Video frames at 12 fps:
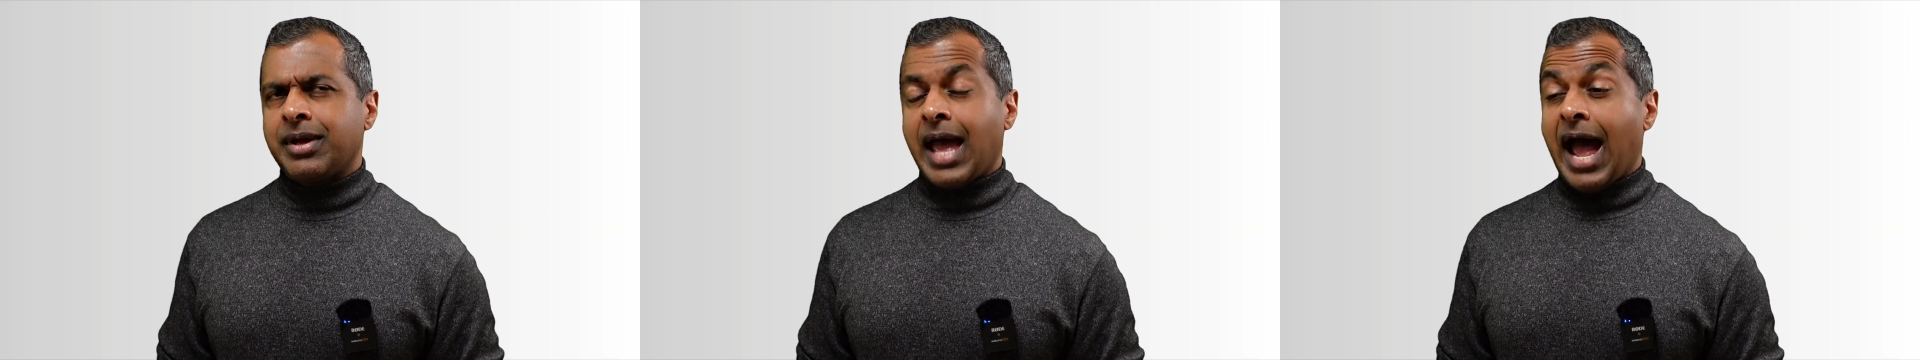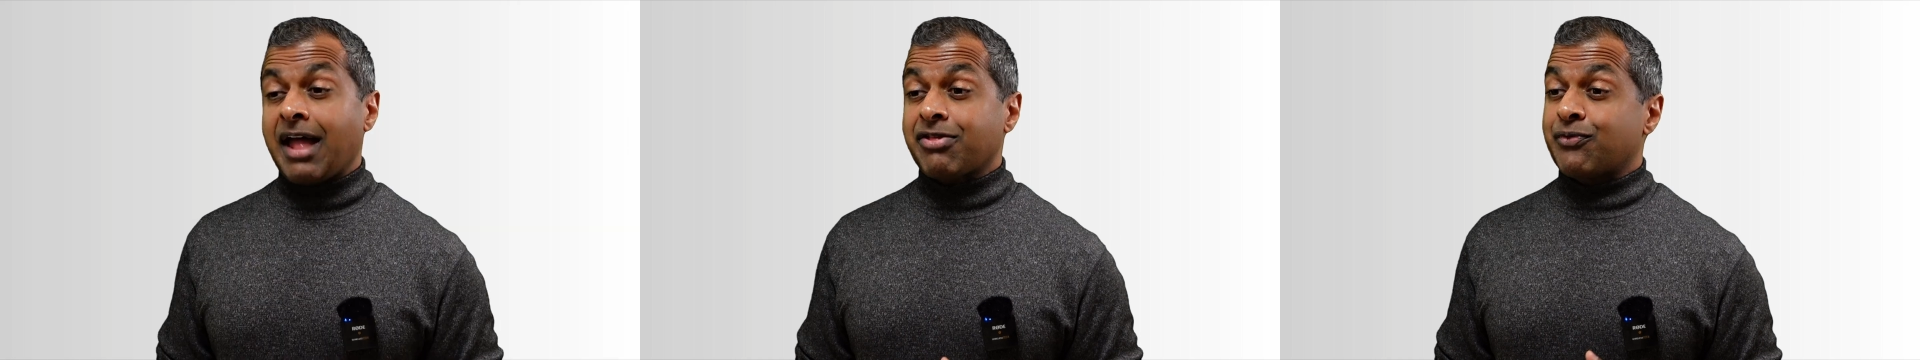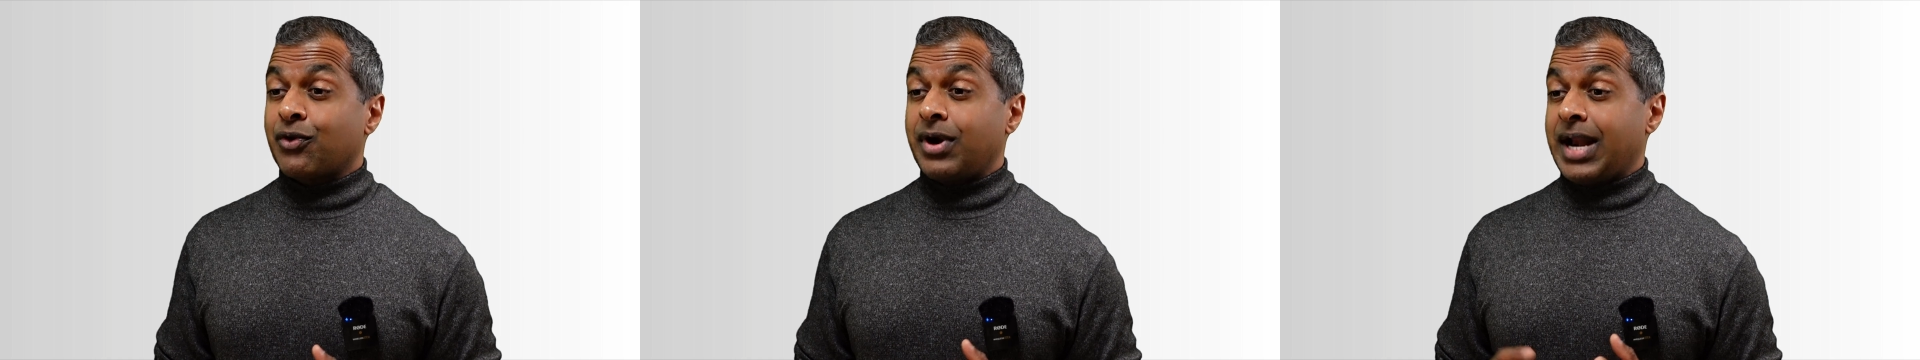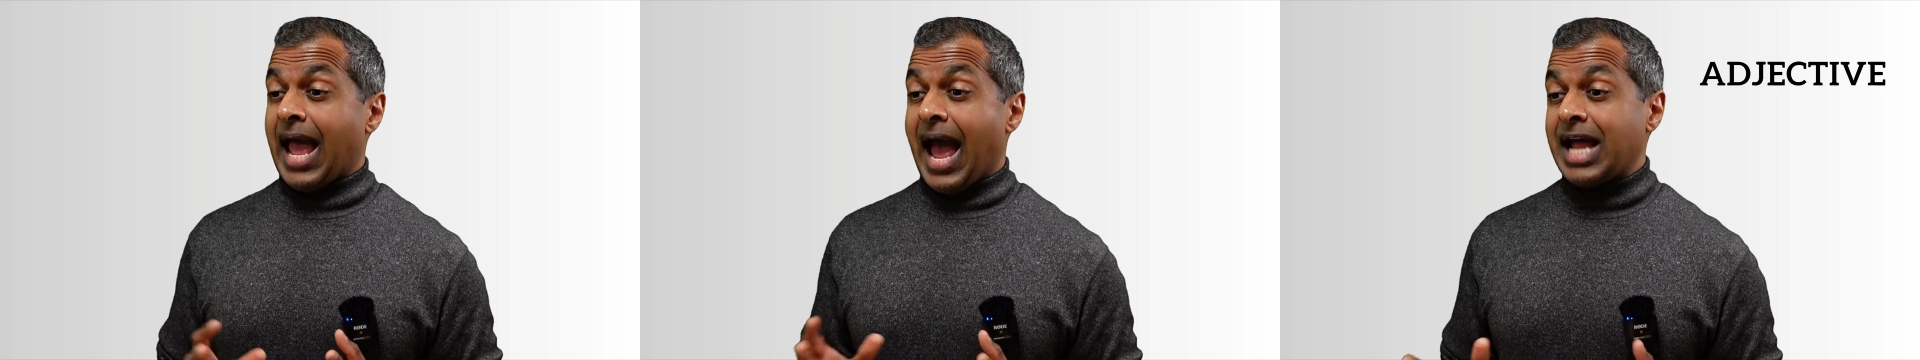As for
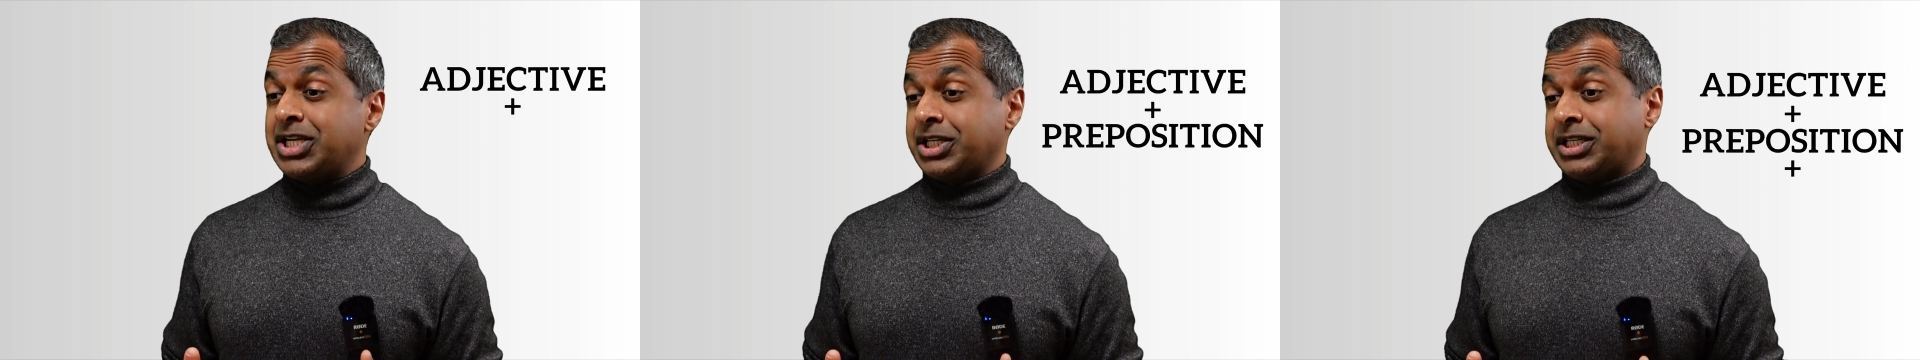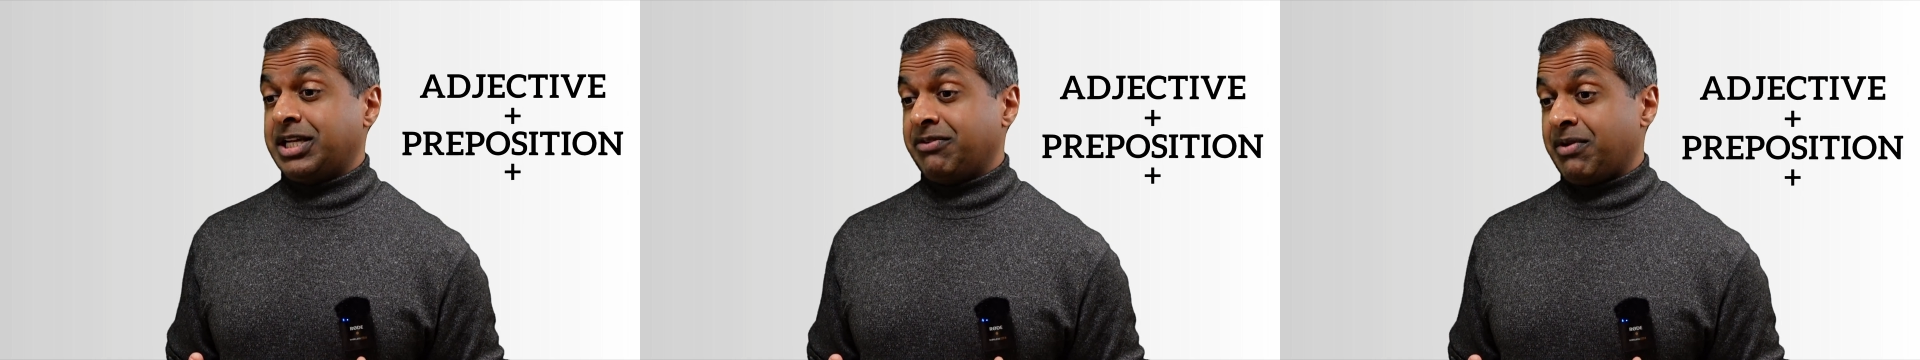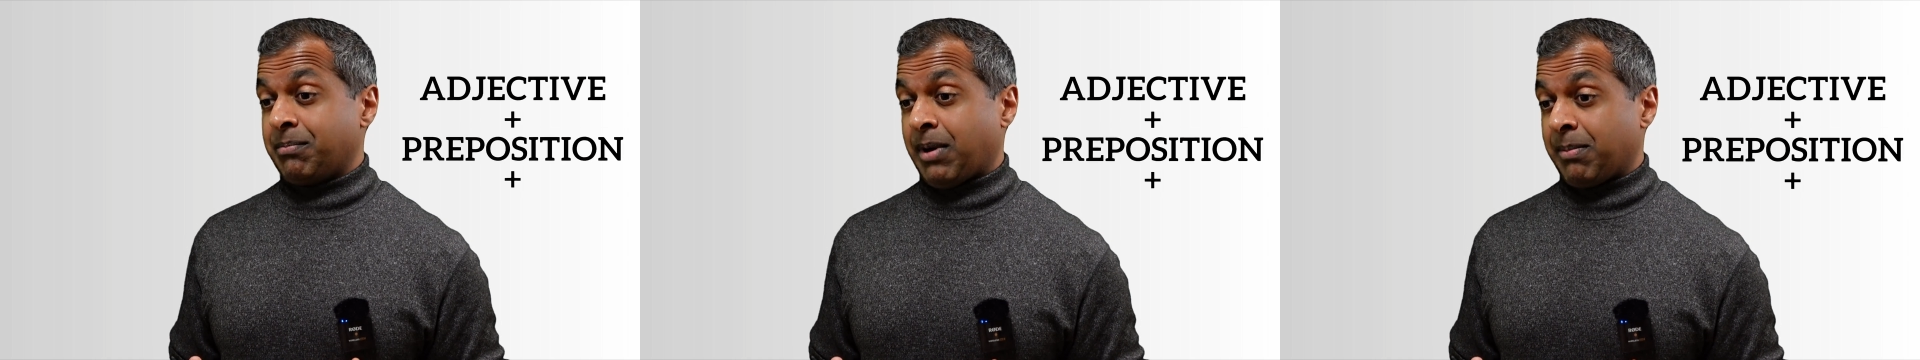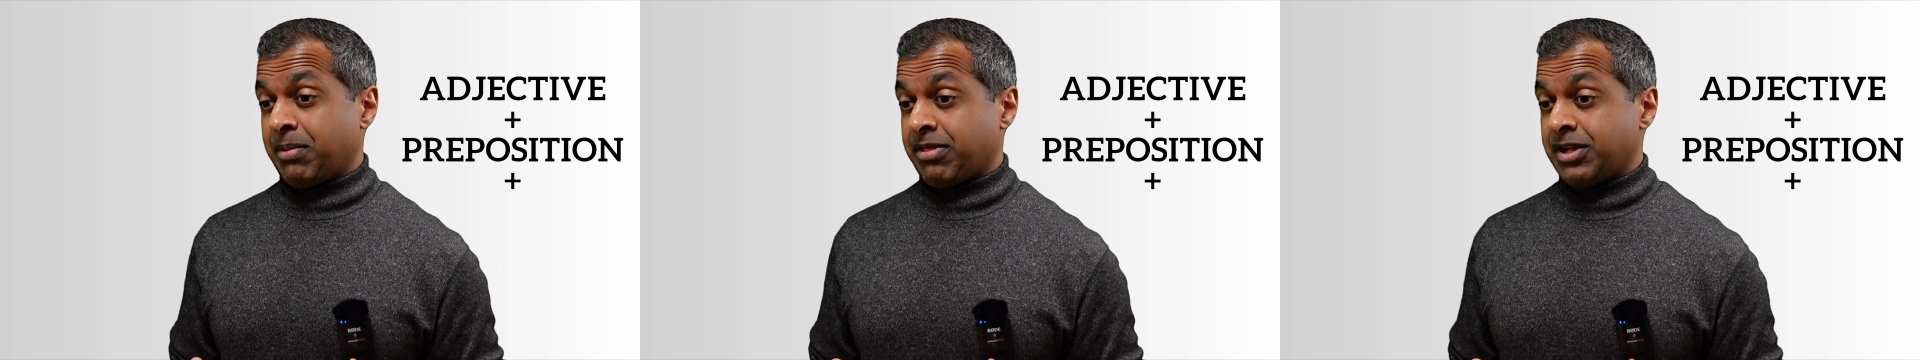an adjective and
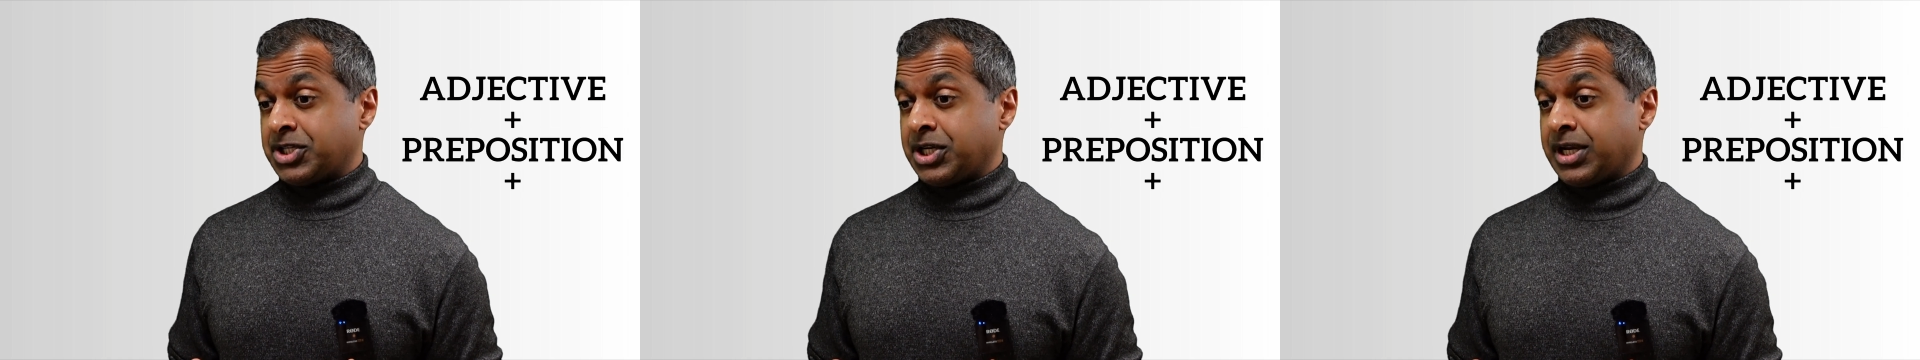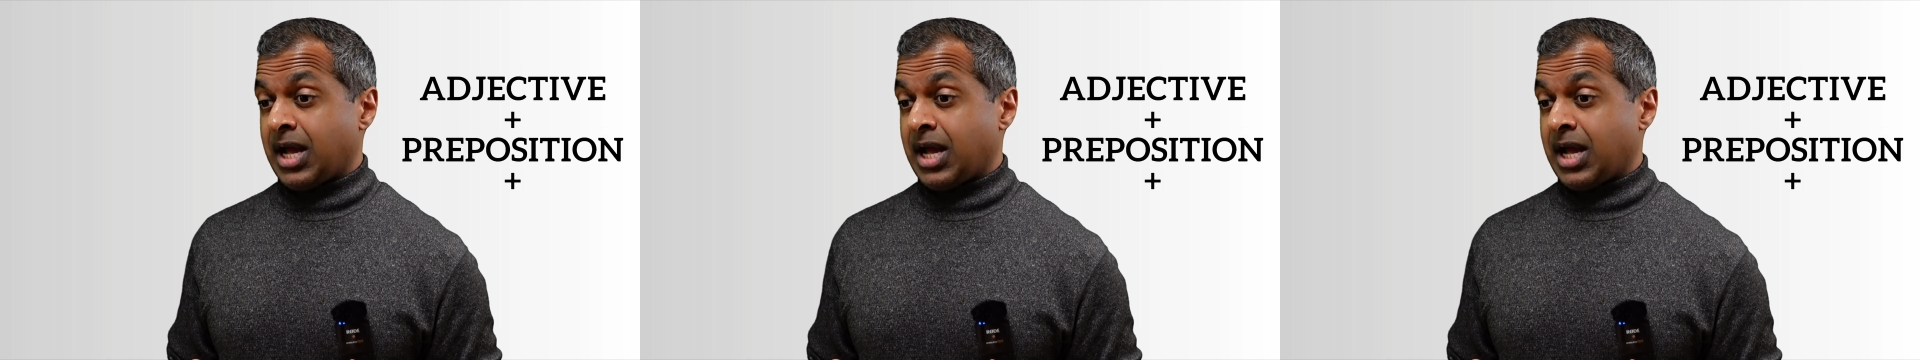preposition